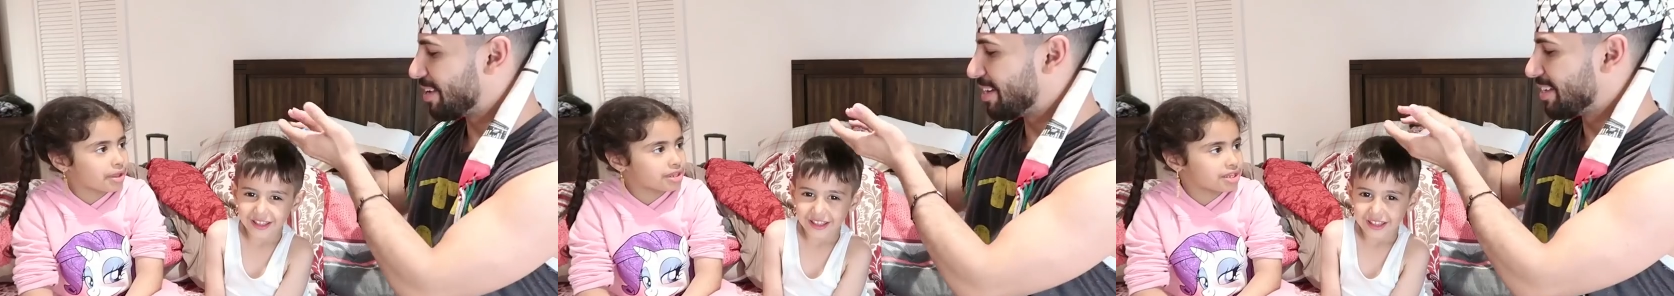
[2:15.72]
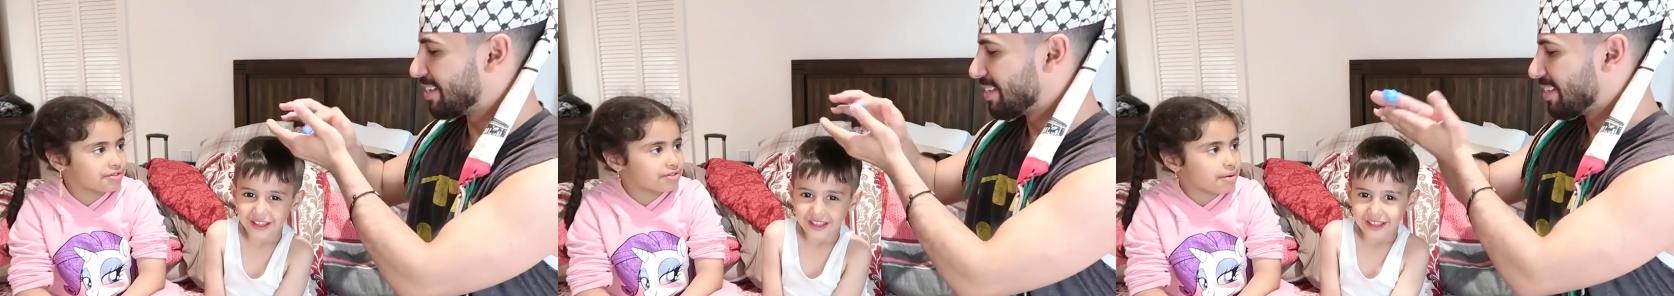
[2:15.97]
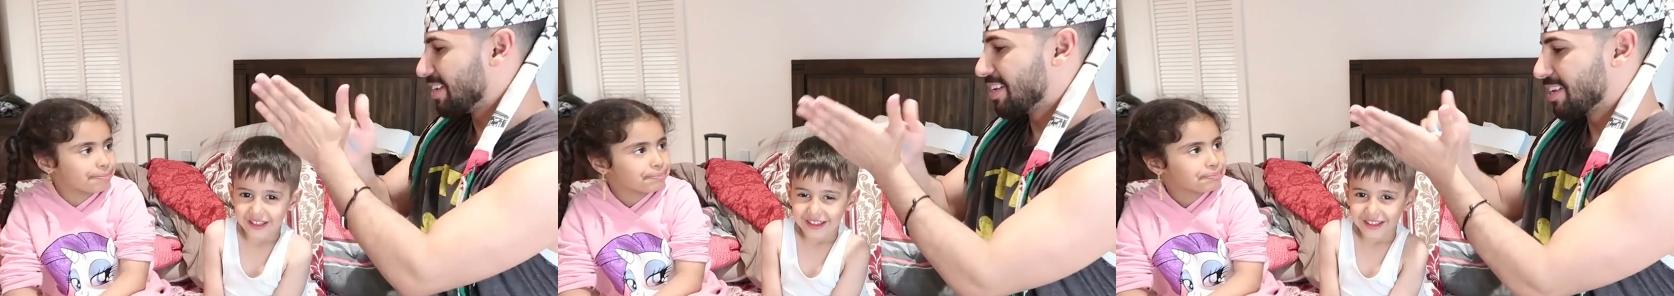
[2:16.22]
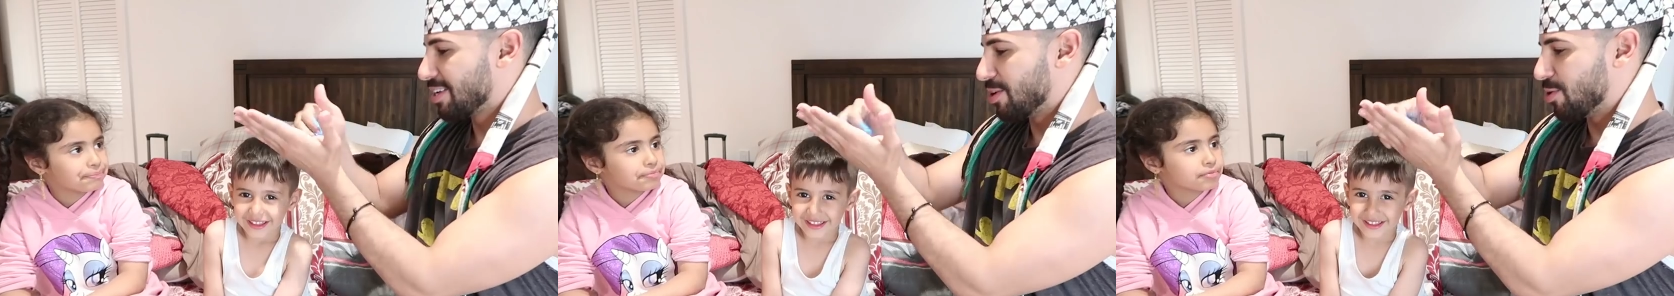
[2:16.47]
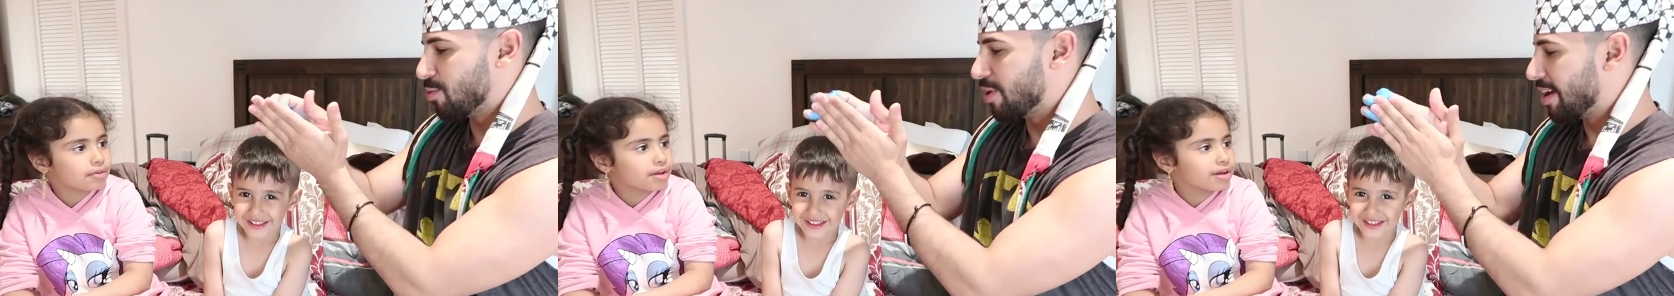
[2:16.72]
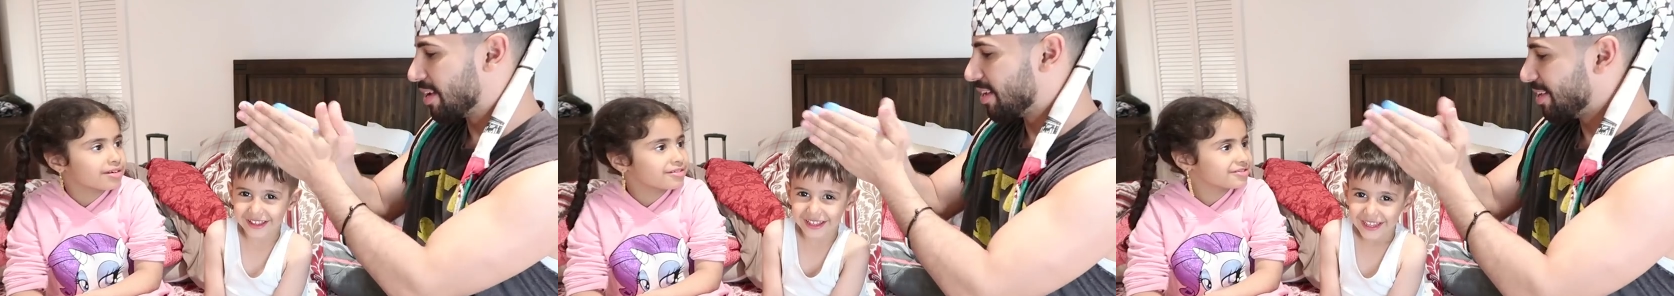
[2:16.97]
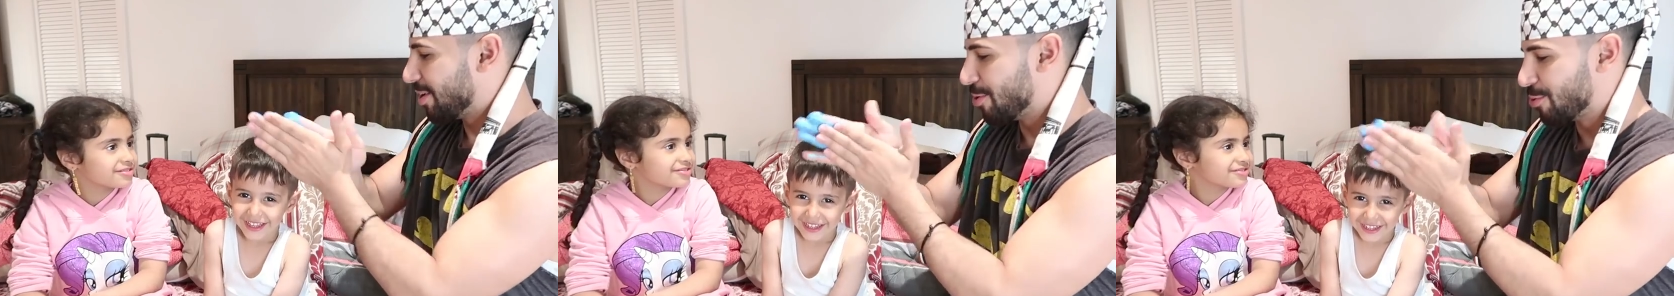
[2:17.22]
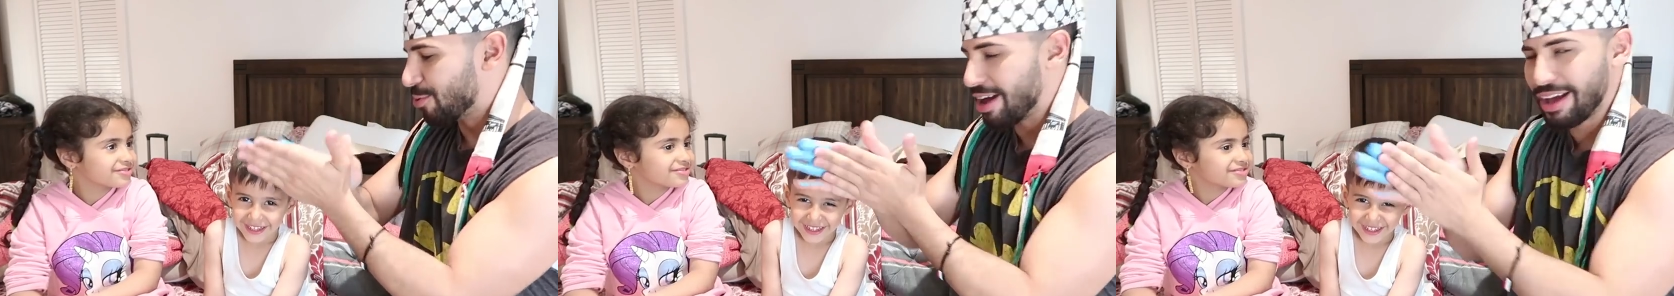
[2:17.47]
Speaker 1: Ready? Oh wow,
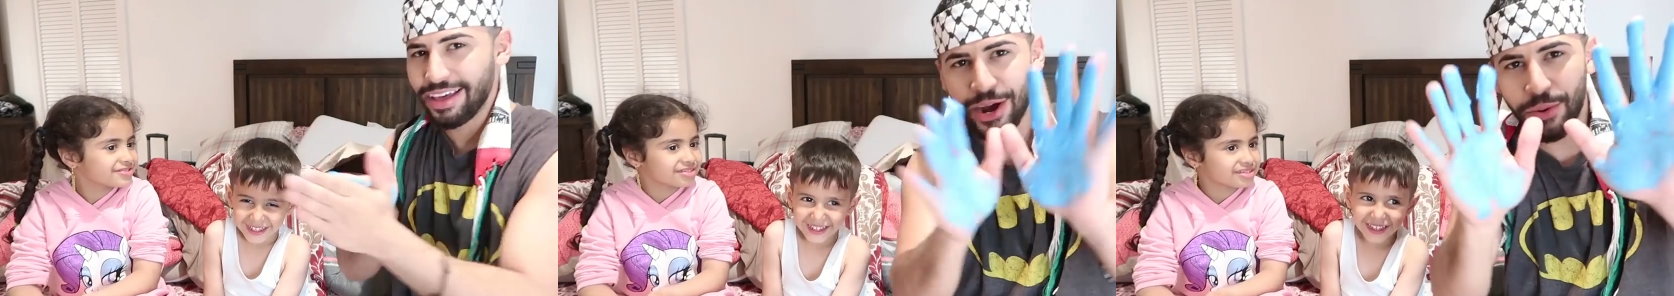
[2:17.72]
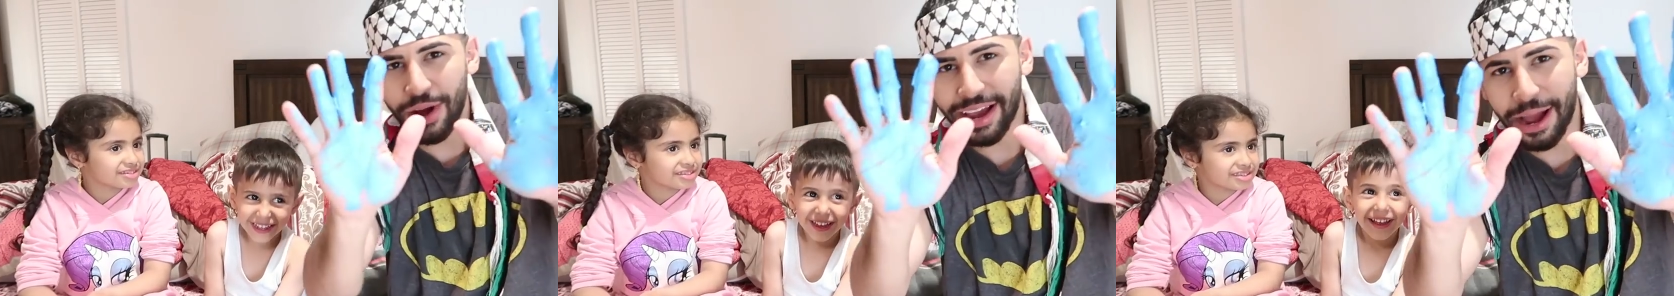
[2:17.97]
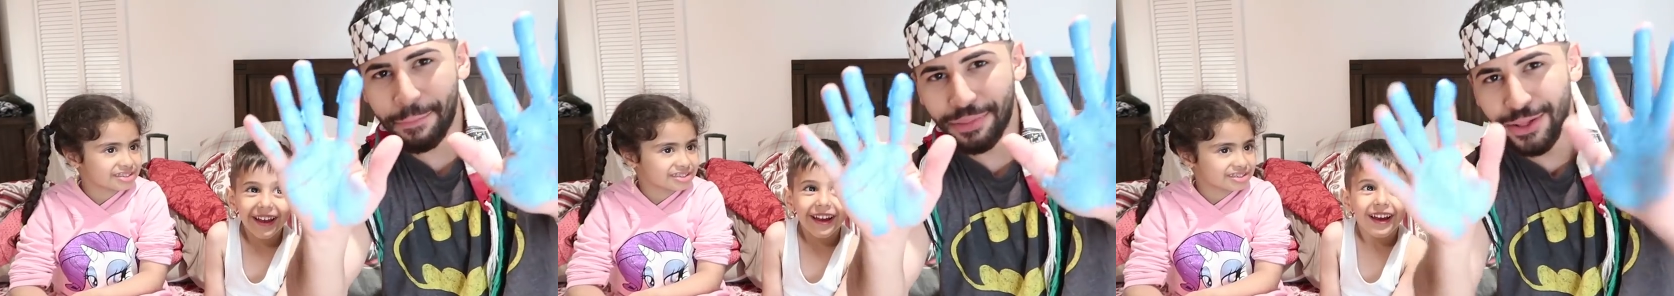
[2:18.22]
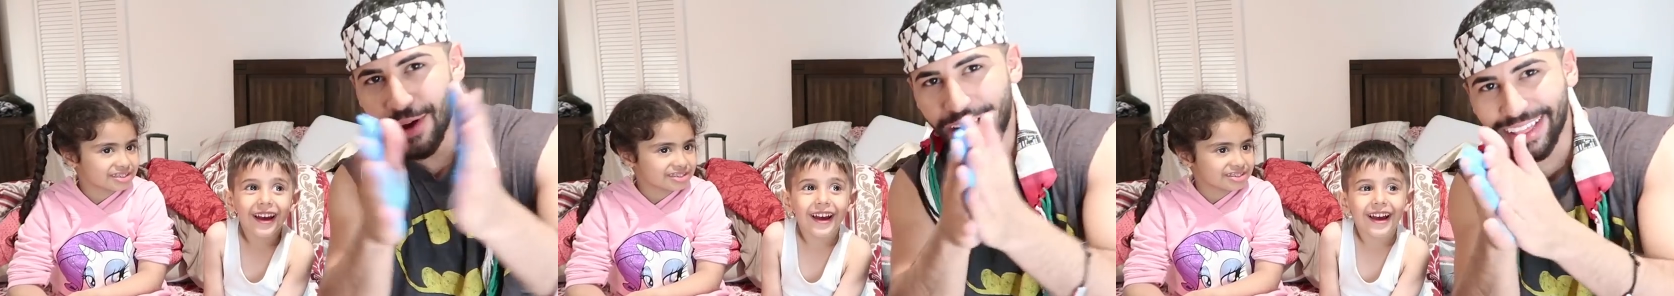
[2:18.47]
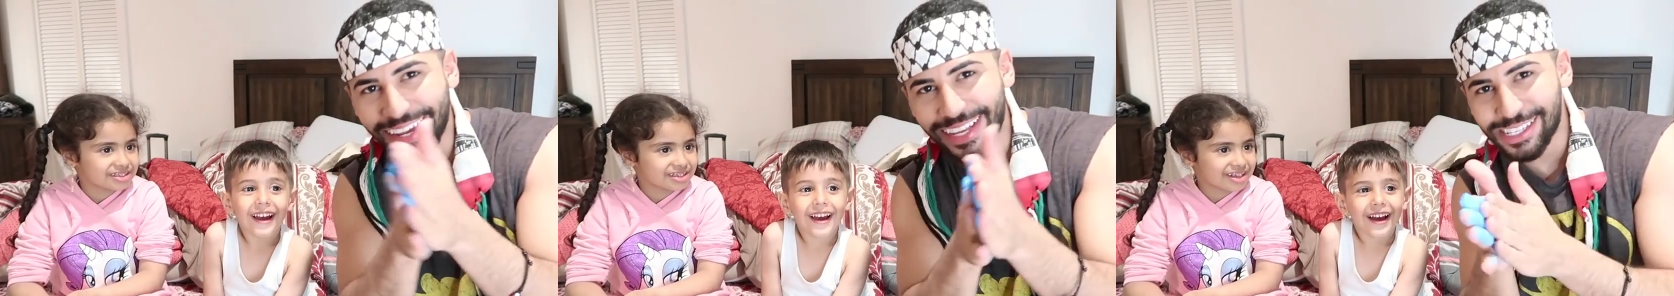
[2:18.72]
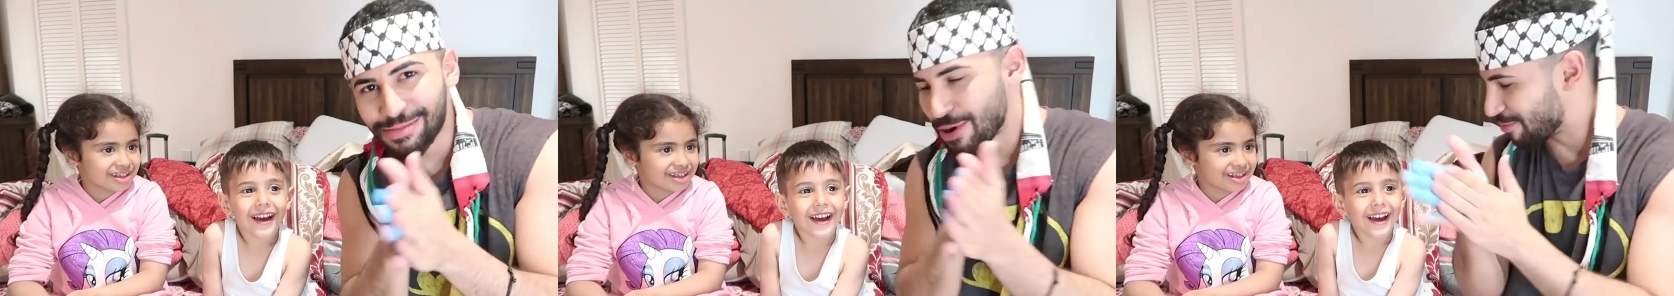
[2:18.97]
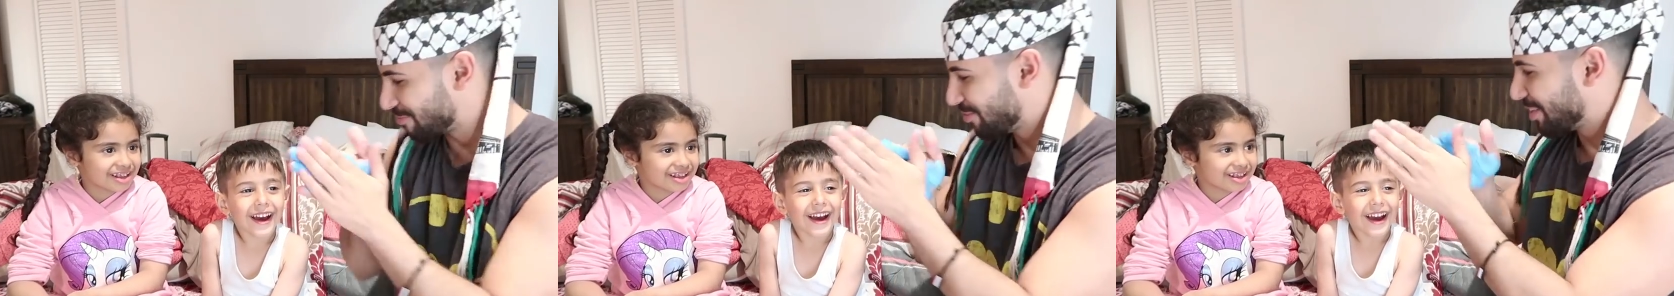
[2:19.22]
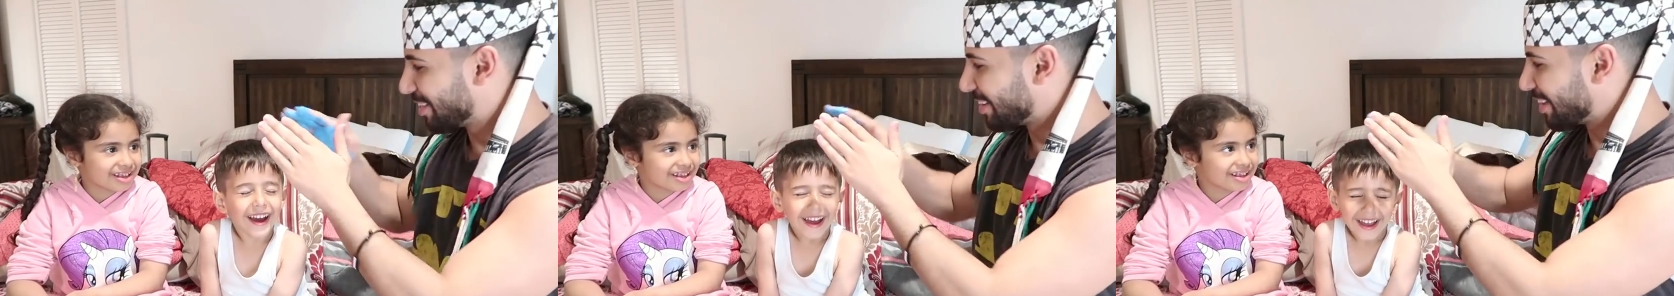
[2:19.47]
oh wow, oh I got blue, I look like a smurf.
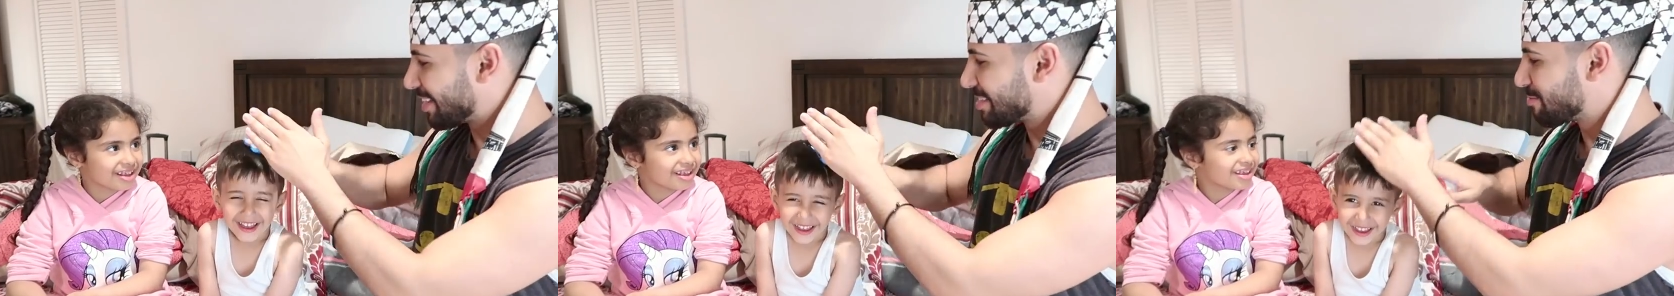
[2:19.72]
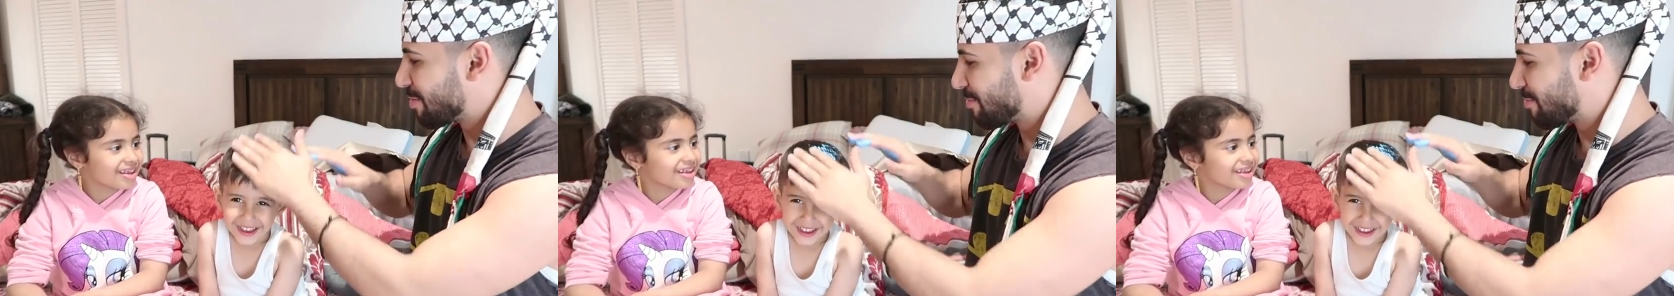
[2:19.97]
You're gonna look like a